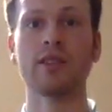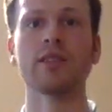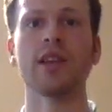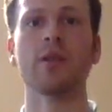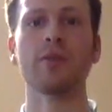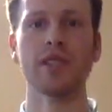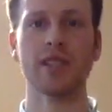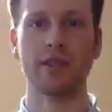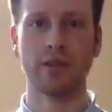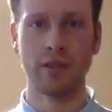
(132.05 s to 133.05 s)
to help
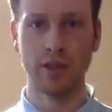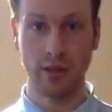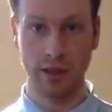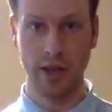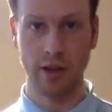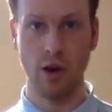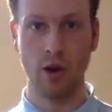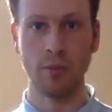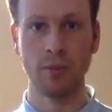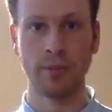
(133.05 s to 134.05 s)
us get
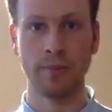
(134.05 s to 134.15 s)
calm,